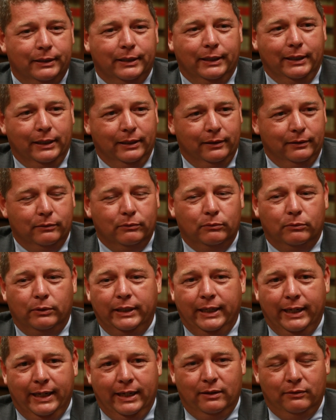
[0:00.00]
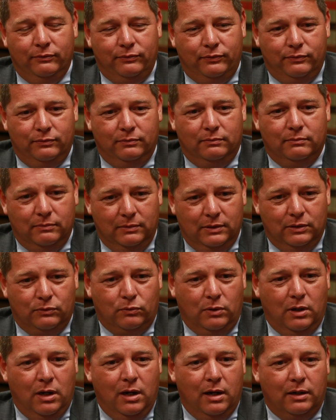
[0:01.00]
And we have
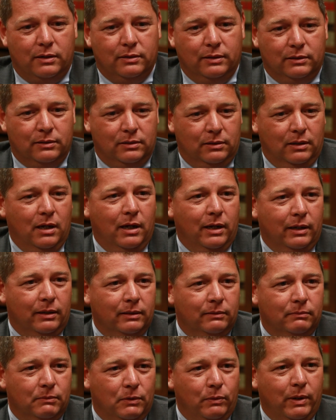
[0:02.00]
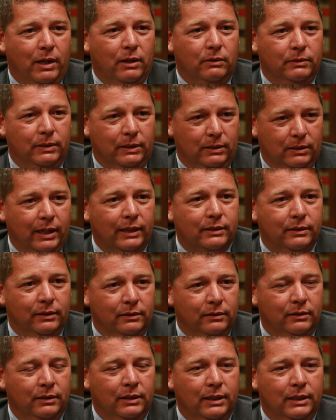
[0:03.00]
this rock that's lying around
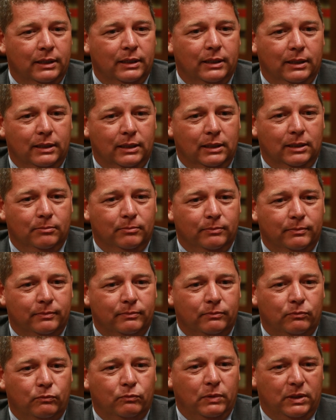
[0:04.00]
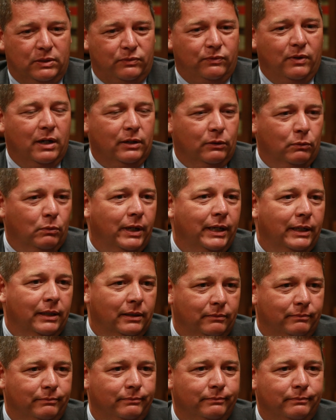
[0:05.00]
neglected. Um, let's find a way
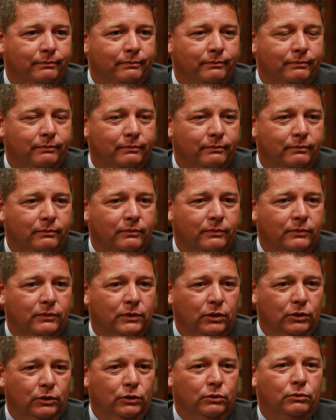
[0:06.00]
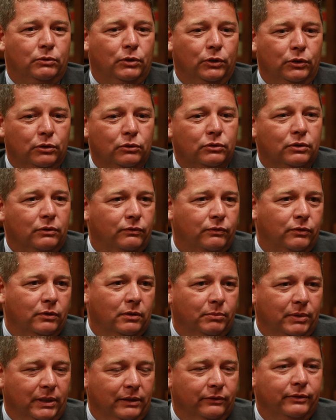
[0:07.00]
to, to, to use it
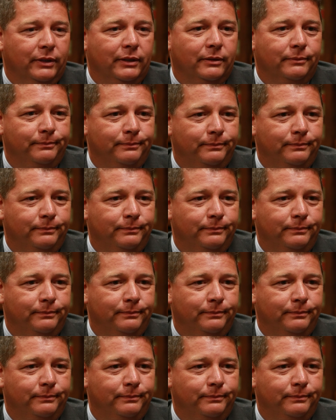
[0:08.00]
for a benefit.